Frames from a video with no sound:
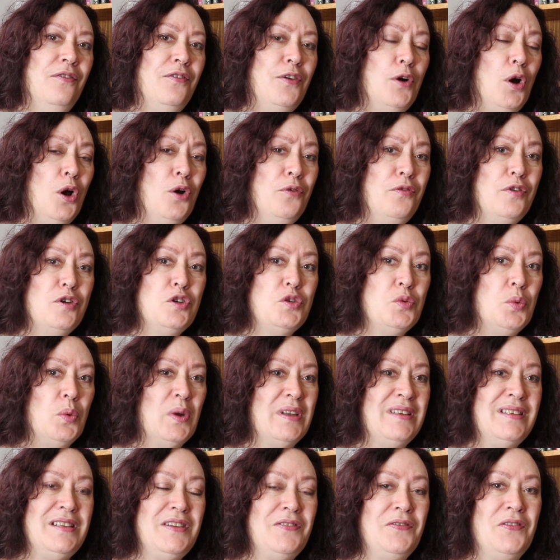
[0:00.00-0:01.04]
For over
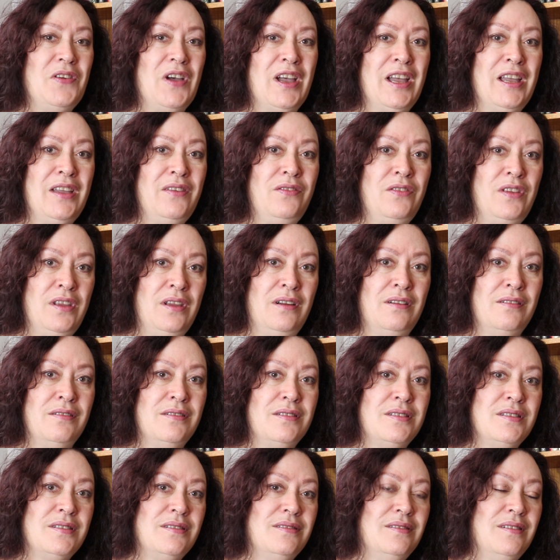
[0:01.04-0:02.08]
25
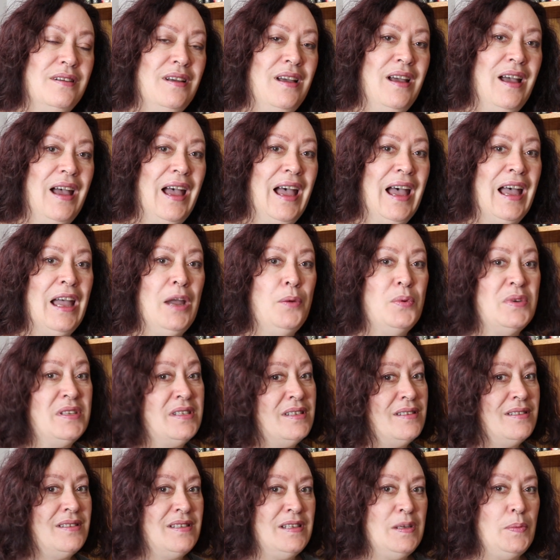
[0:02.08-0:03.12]
years, I
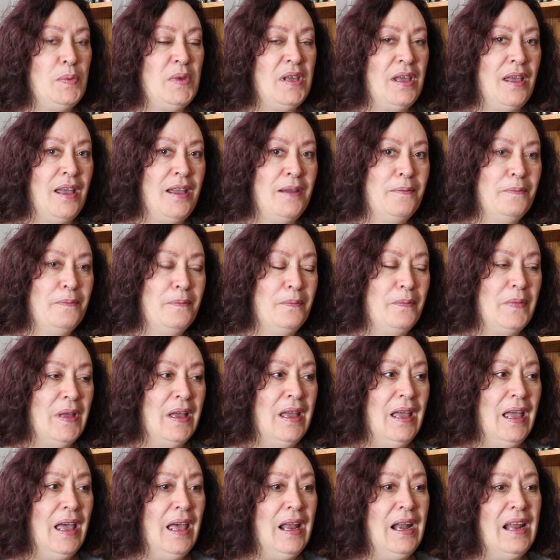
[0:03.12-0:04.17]
was a CPA,
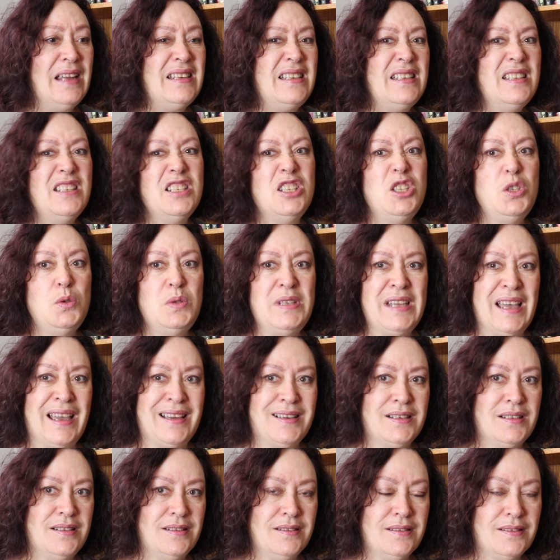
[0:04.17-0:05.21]
and I didn't do
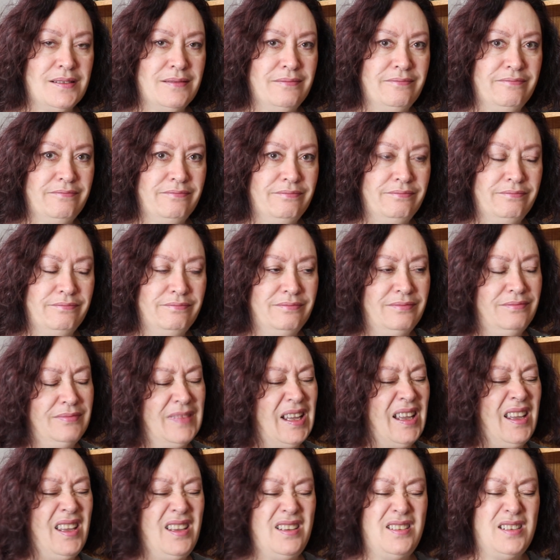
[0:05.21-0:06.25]
taxes.
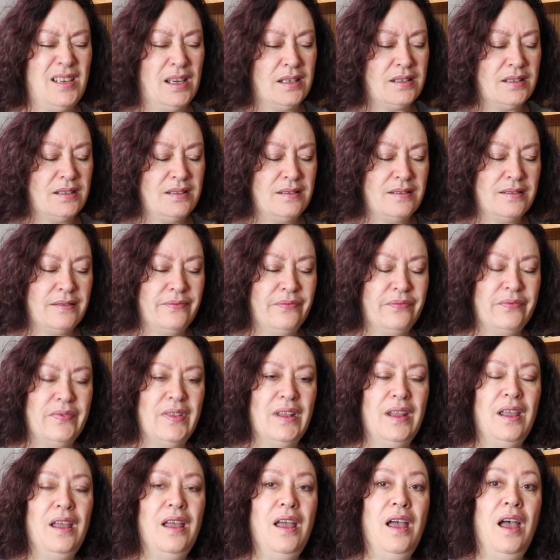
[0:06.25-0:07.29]
I hate taxes.
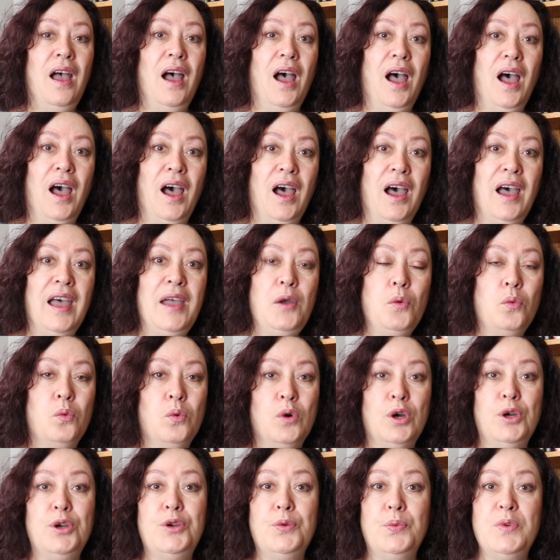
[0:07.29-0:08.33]
I
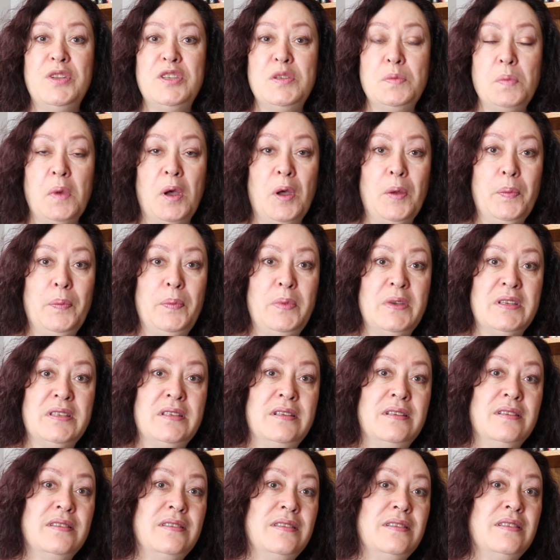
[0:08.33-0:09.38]
worked with small
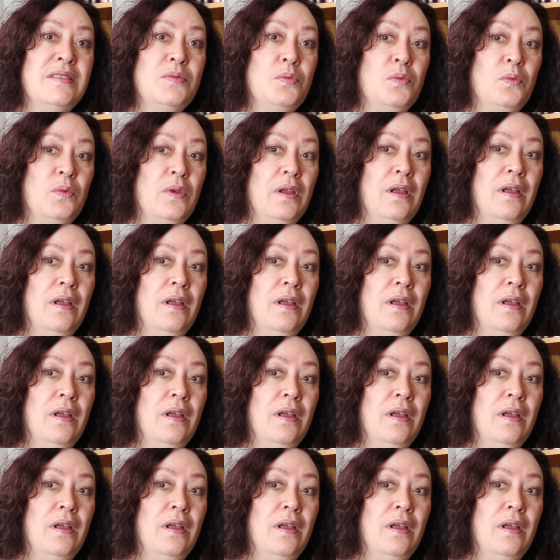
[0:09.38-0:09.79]
businesses